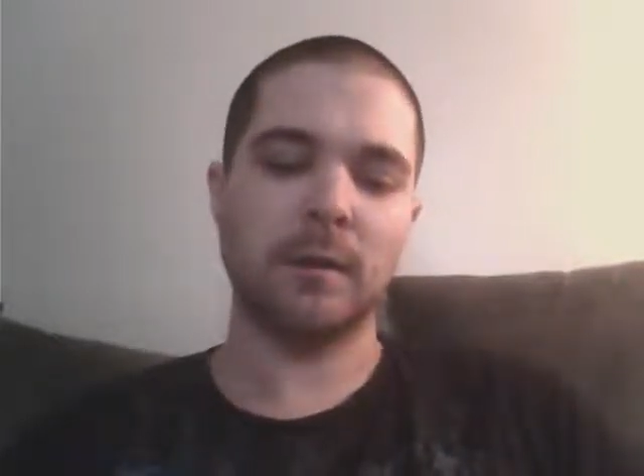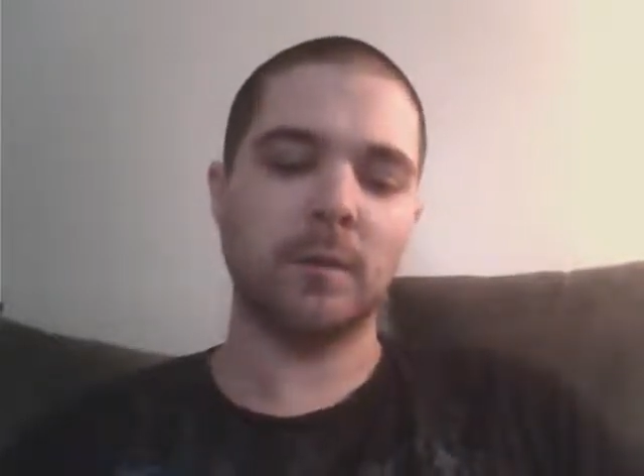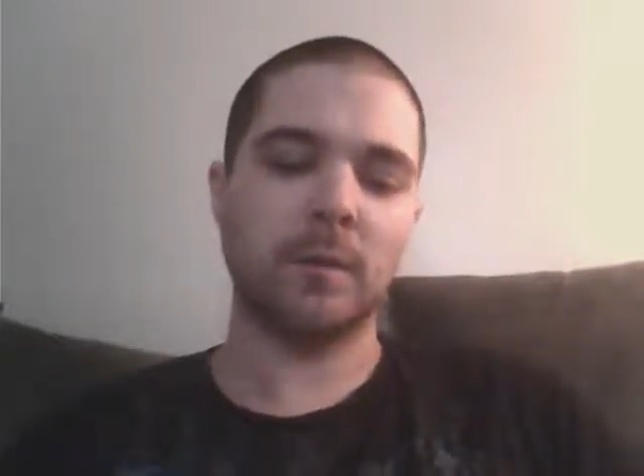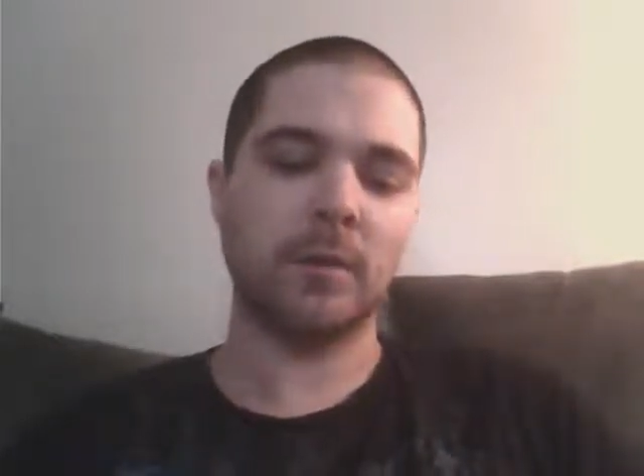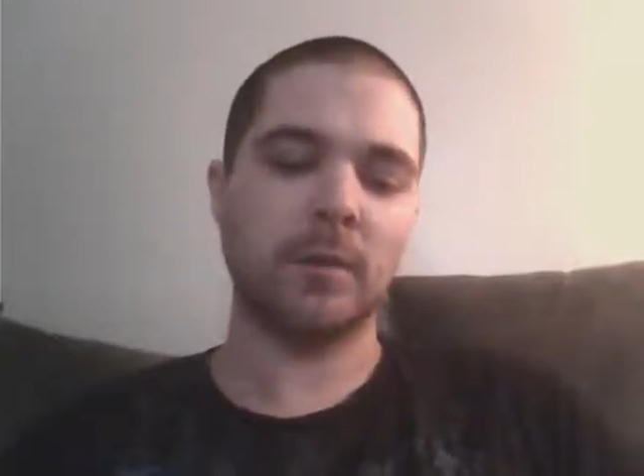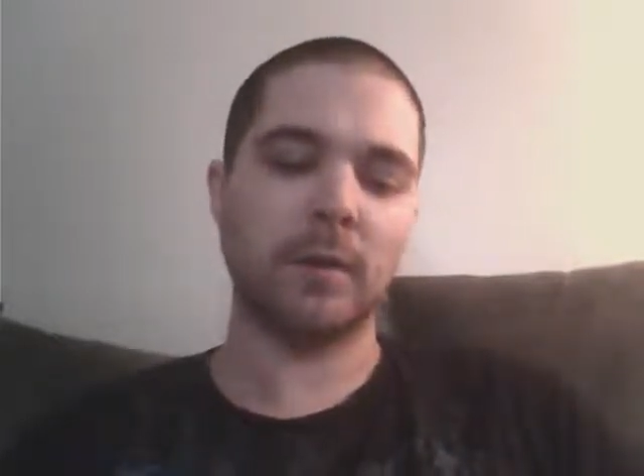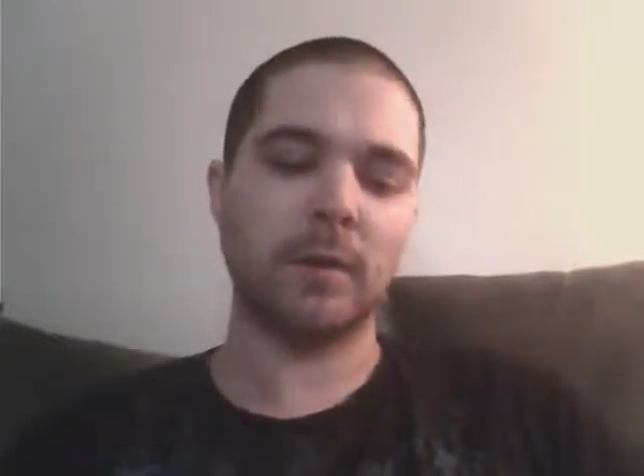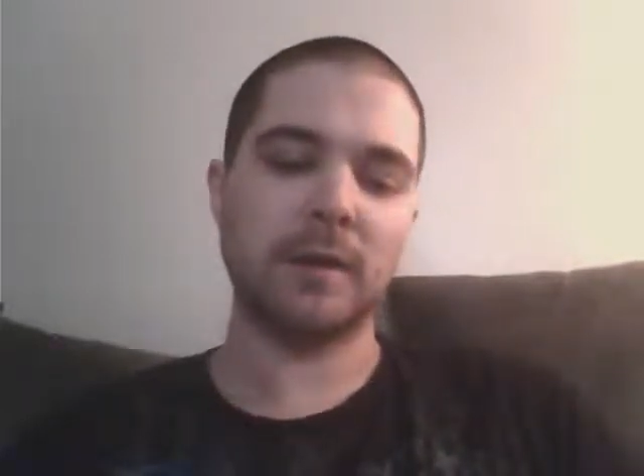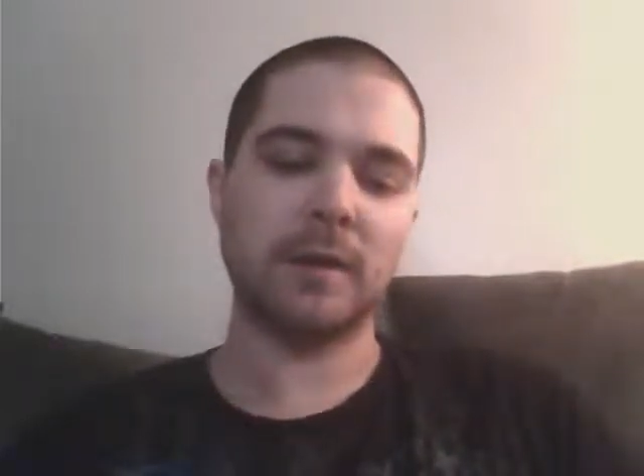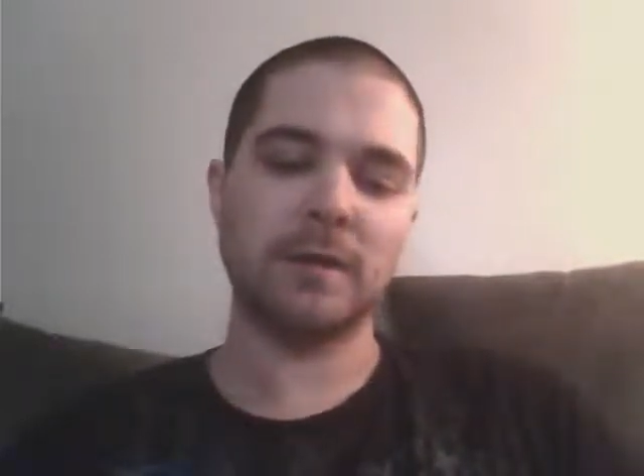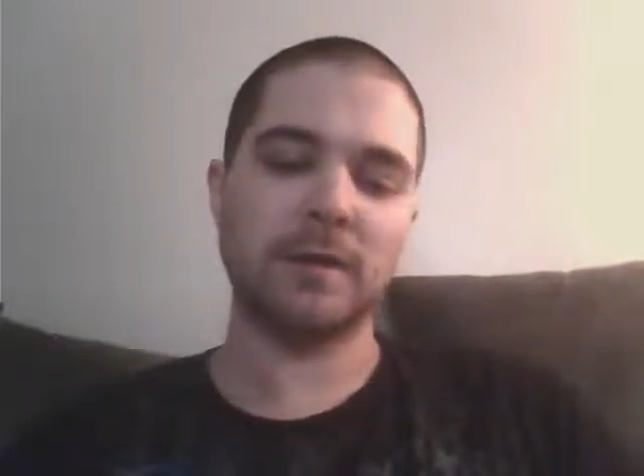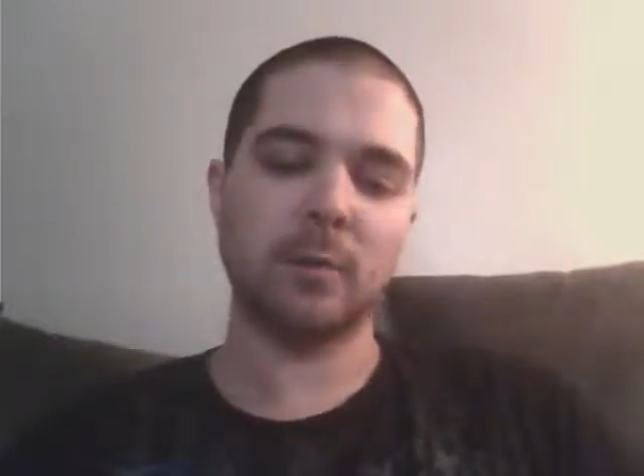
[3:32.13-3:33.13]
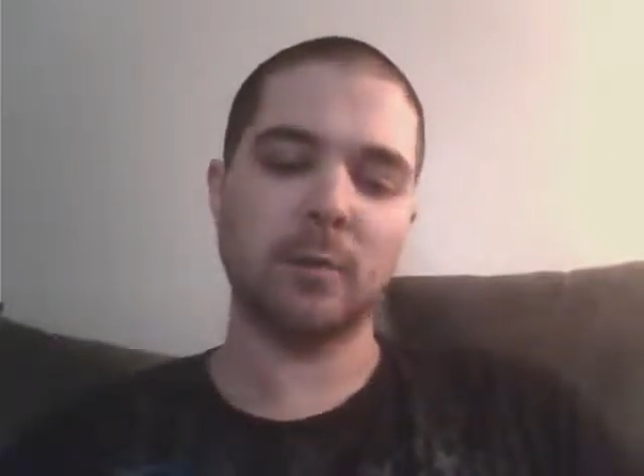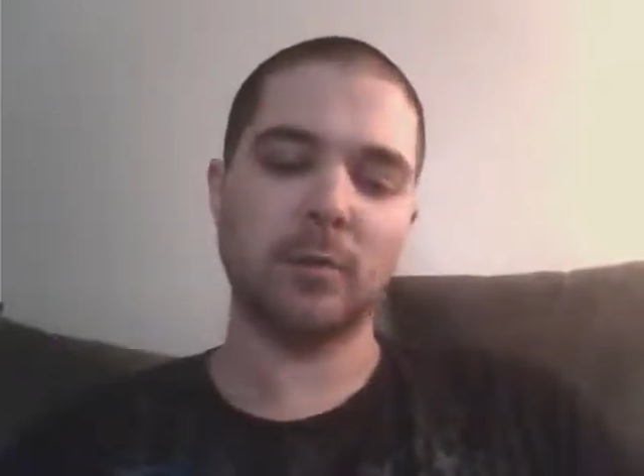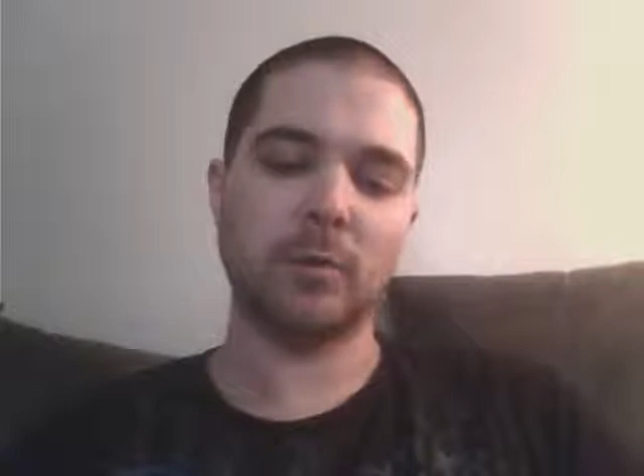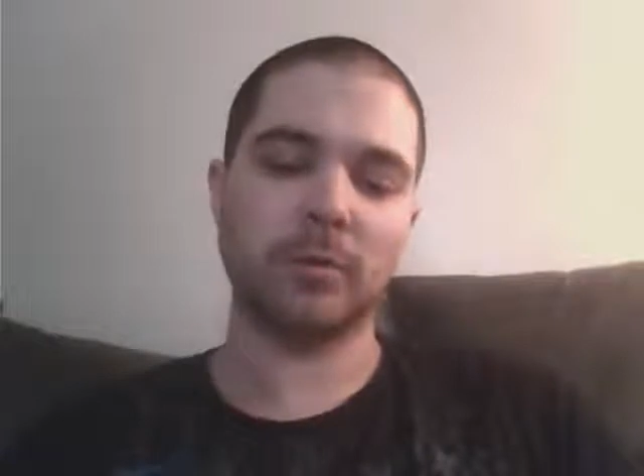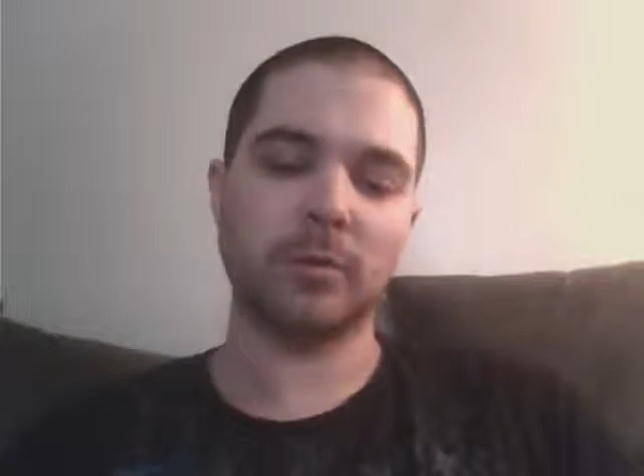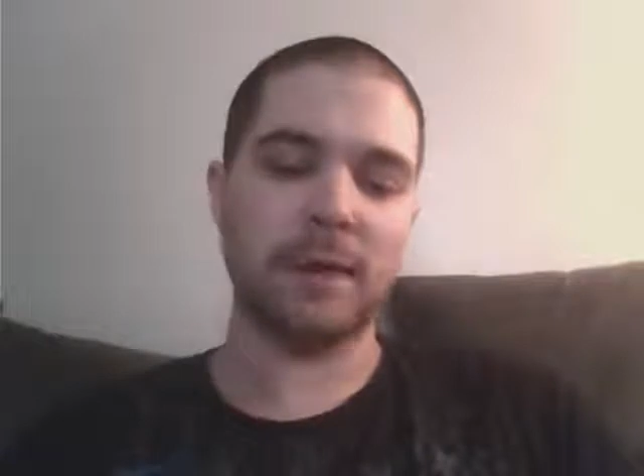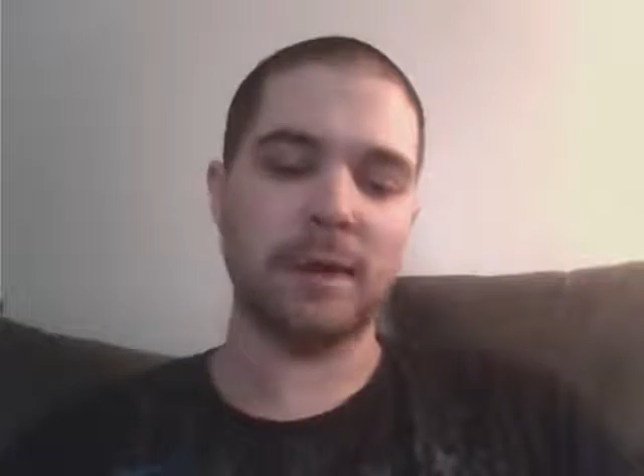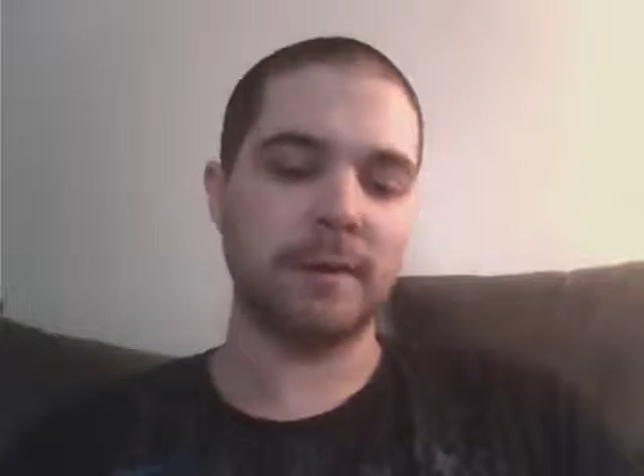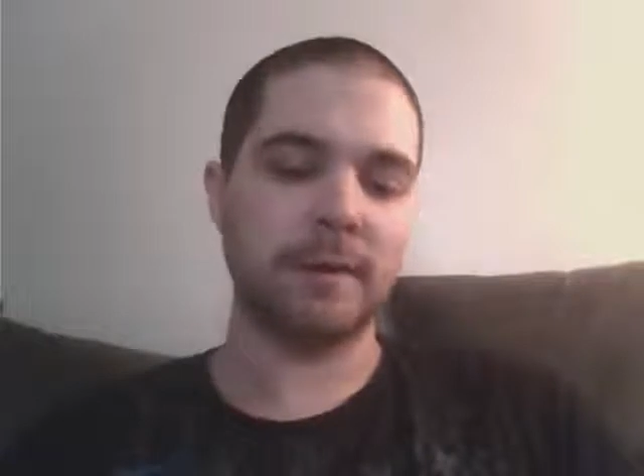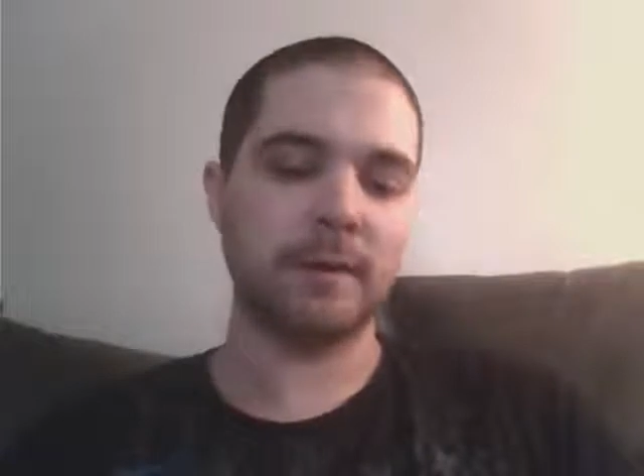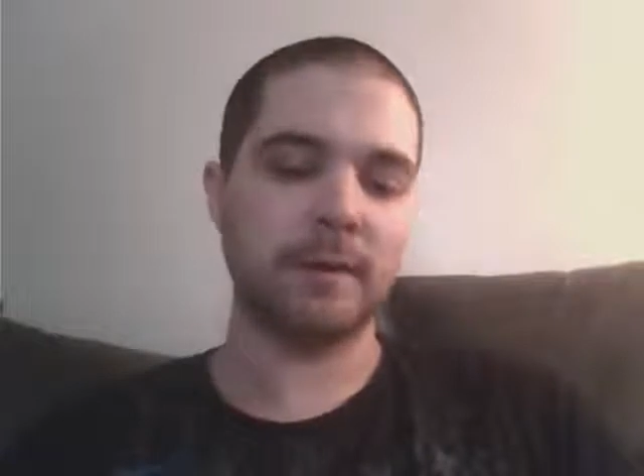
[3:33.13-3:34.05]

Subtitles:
without any support or aid,